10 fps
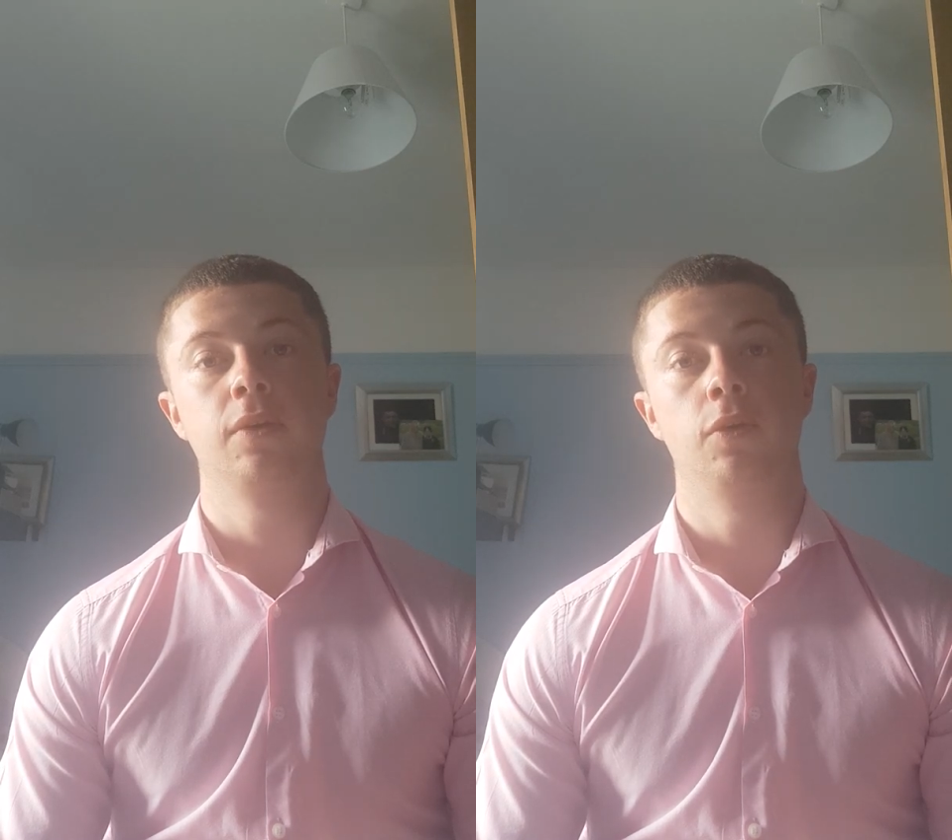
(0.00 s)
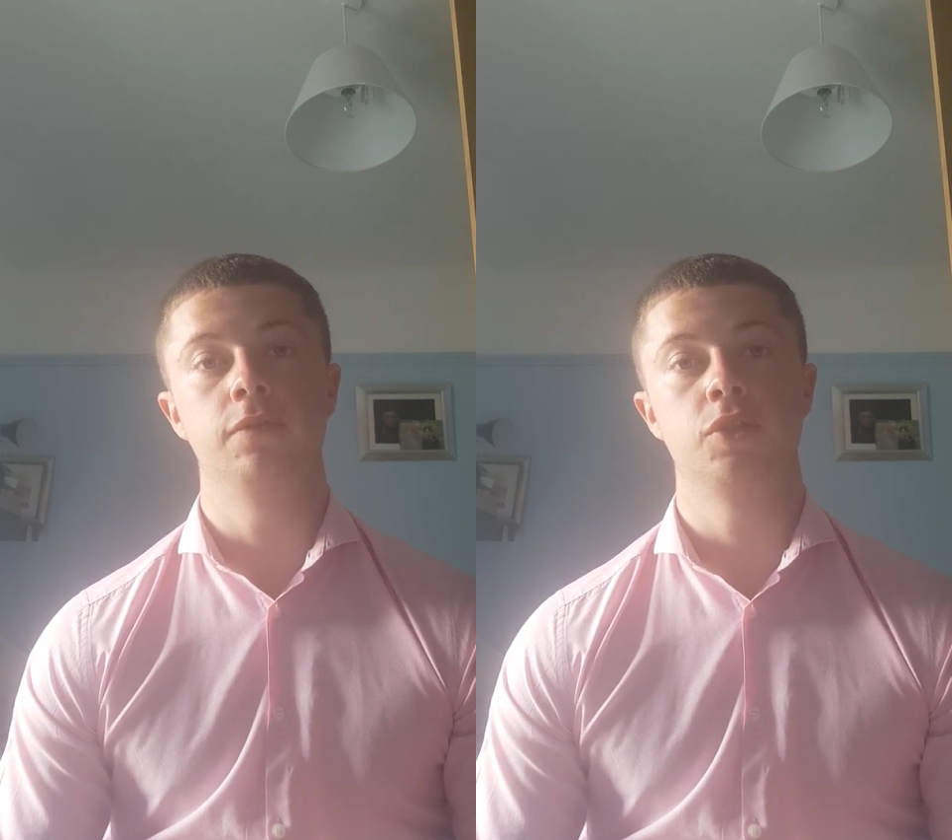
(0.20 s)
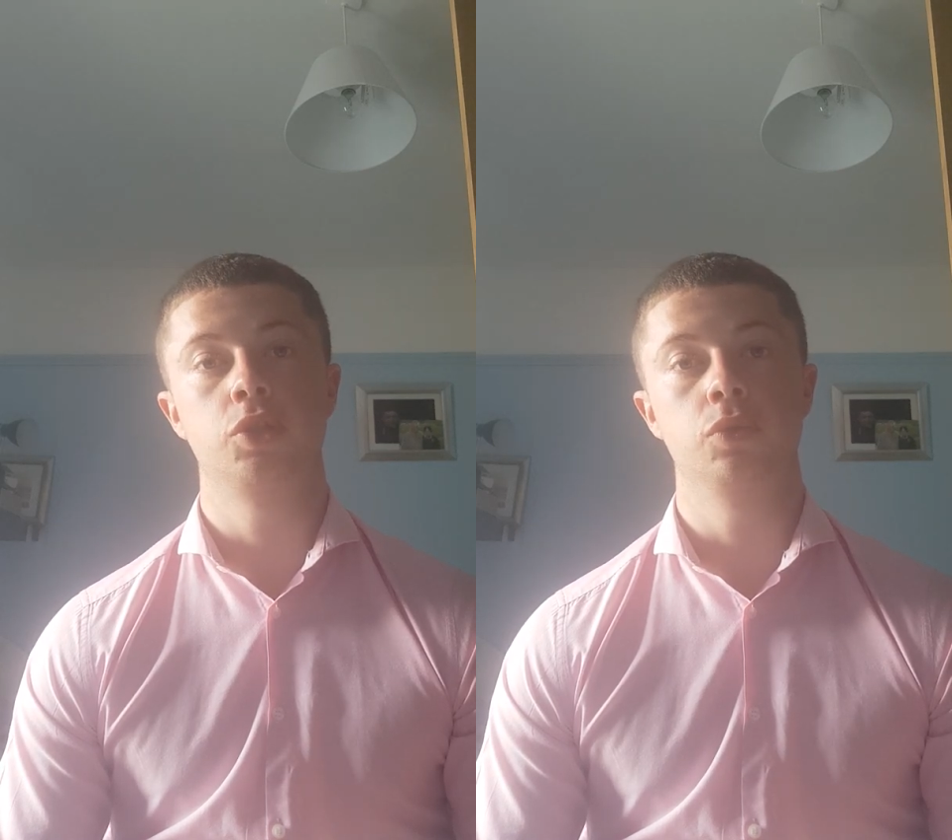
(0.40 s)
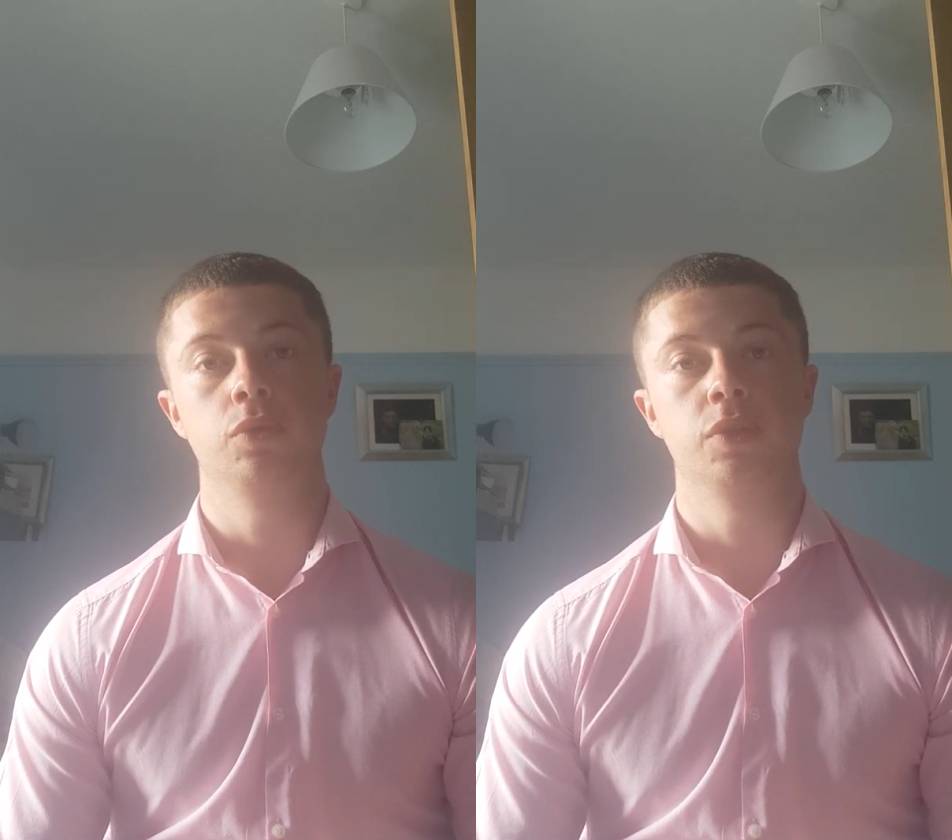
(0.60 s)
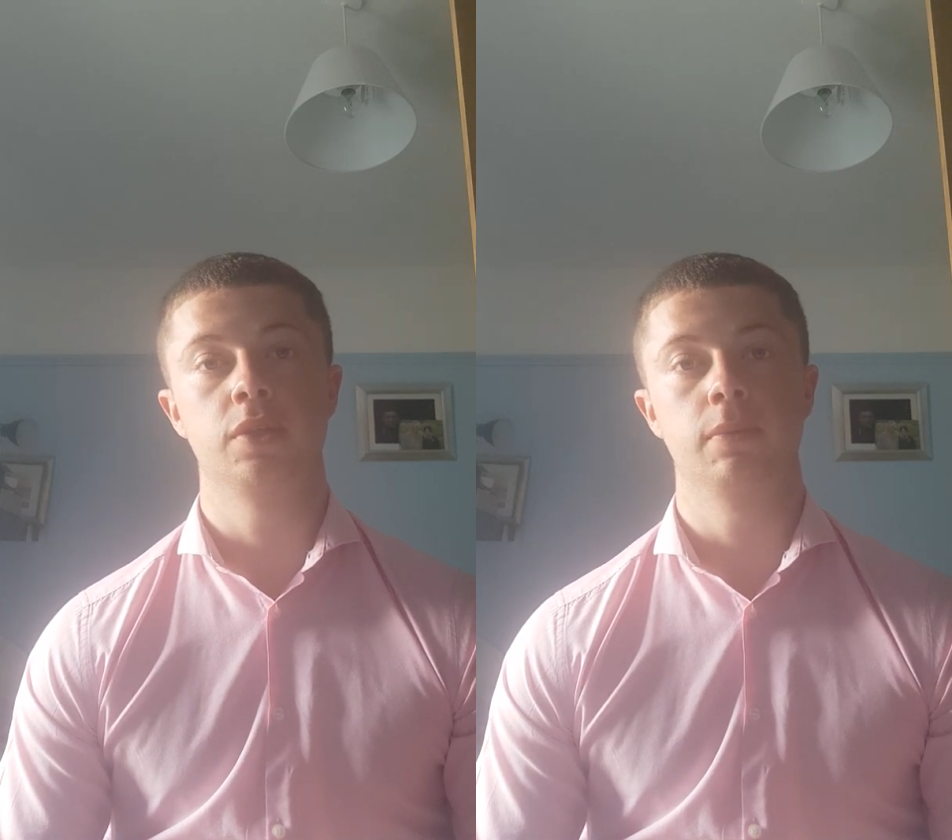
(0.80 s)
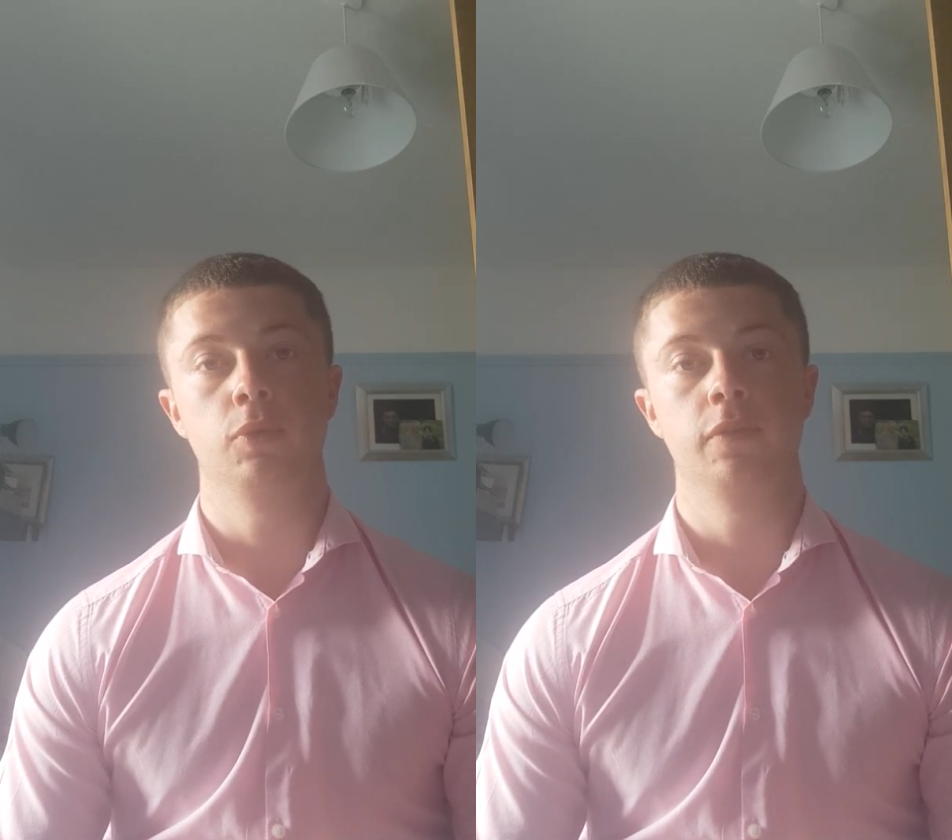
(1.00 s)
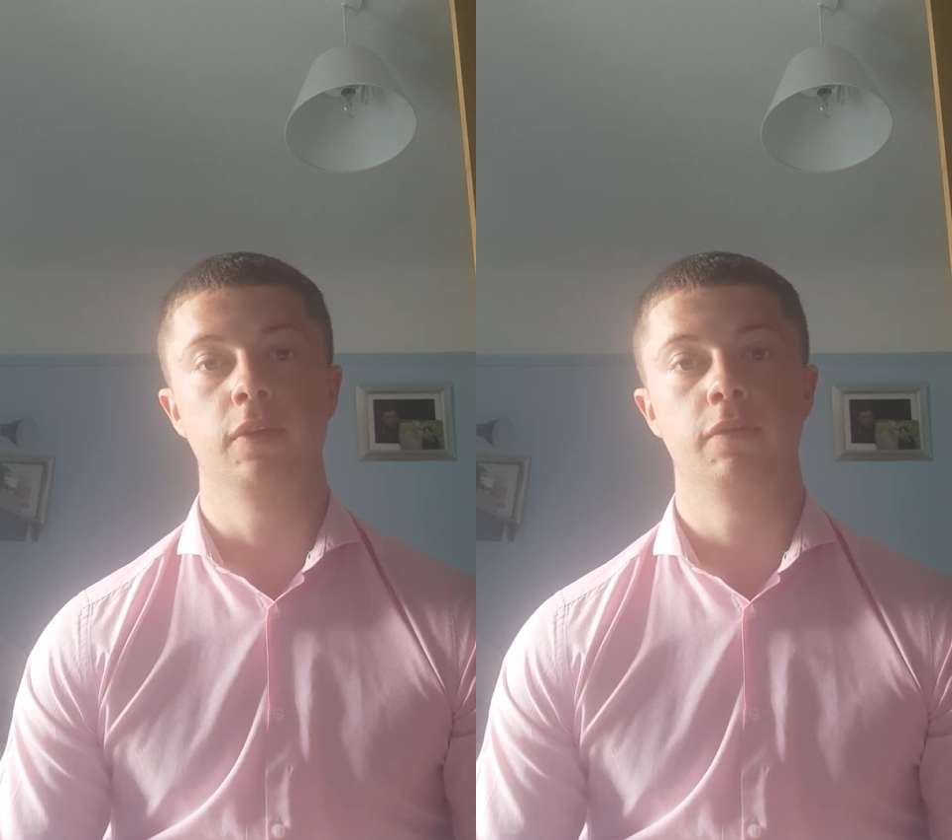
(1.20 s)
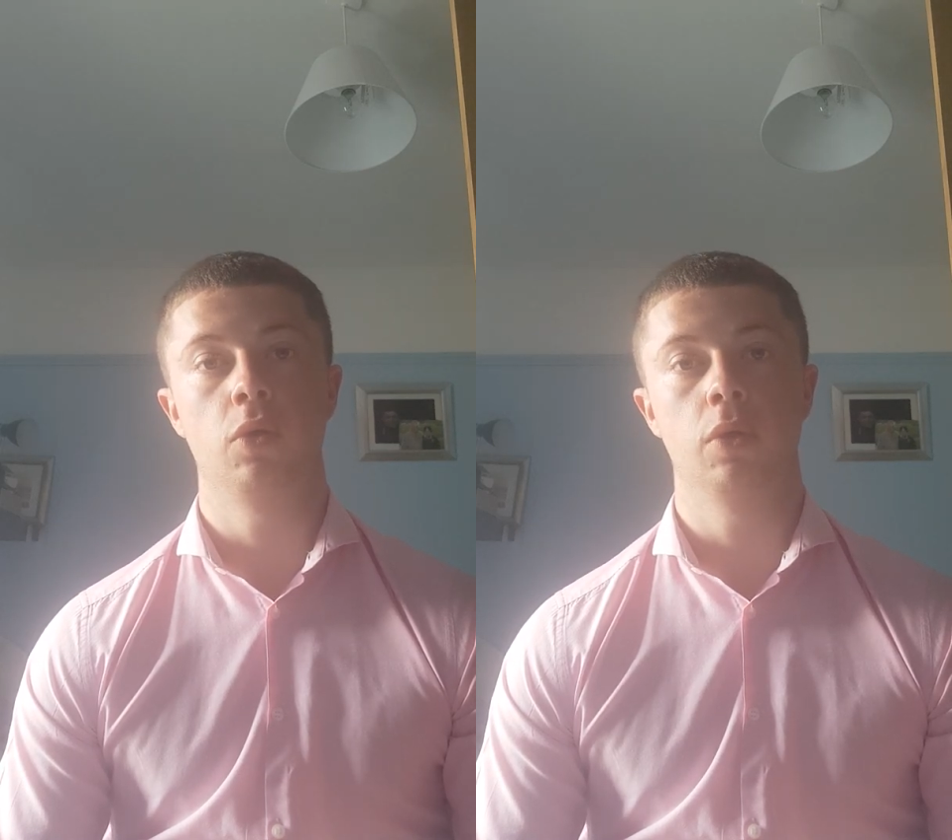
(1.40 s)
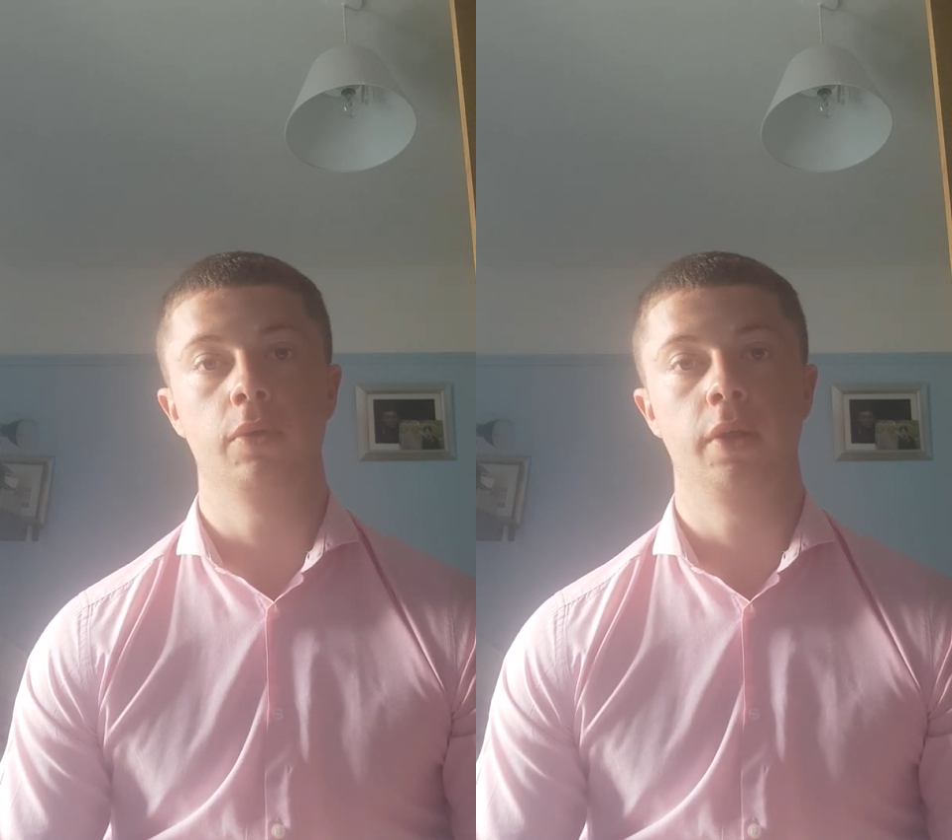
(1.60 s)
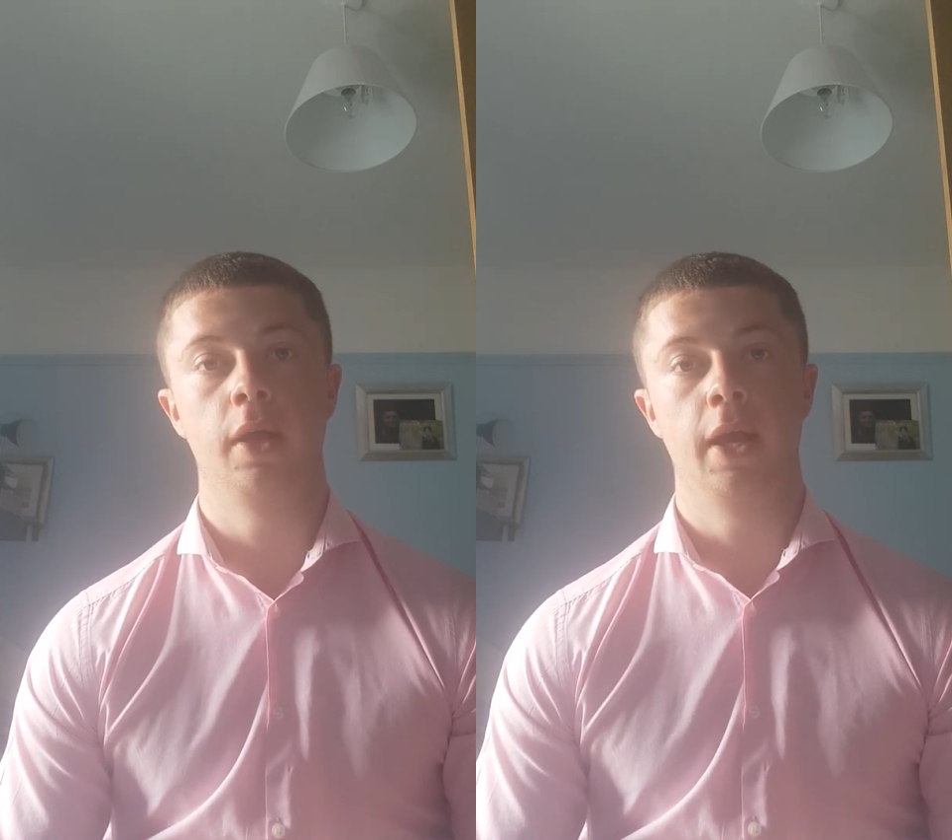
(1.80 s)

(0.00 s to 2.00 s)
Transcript: of students moving forward